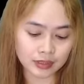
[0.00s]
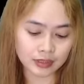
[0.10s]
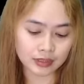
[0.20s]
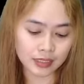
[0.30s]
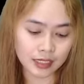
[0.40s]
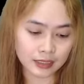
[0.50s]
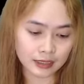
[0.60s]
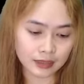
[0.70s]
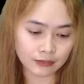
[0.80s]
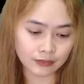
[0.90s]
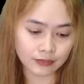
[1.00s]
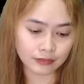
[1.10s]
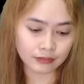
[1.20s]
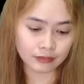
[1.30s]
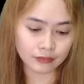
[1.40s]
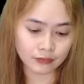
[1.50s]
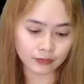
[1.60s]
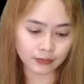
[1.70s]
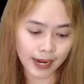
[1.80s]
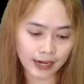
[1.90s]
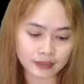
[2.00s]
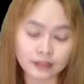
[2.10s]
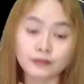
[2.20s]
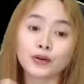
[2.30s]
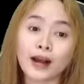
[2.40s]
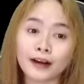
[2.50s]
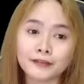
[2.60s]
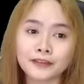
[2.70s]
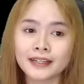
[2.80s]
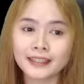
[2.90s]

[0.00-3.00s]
10 max if you have